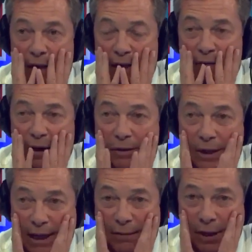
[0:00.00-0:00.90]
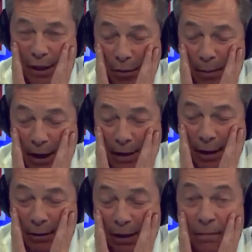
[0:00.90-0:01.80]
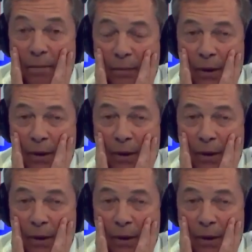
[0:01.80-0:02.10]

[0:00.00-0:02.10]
did vote to leave the European Union.